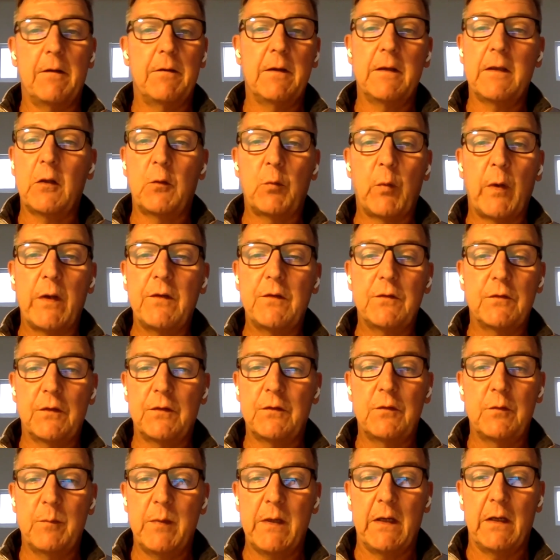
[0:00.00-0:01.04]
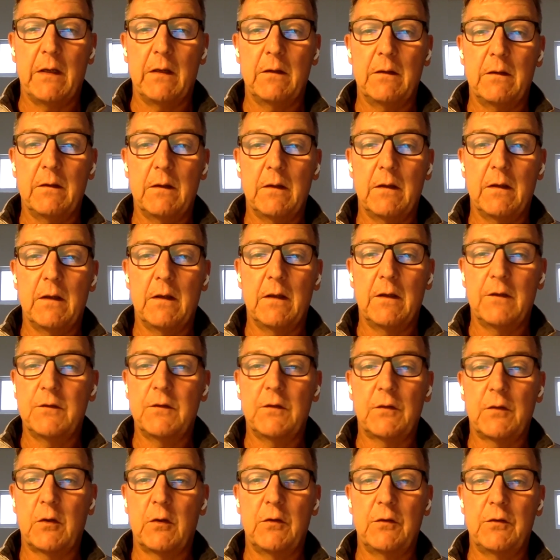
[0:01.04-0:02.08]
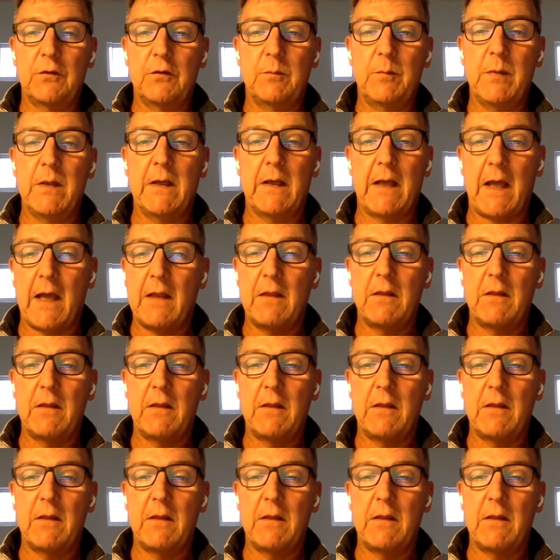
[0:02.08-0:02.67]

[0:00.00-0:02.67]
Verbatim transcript: I think that weight's just too big. Uh, it's just gotten too big.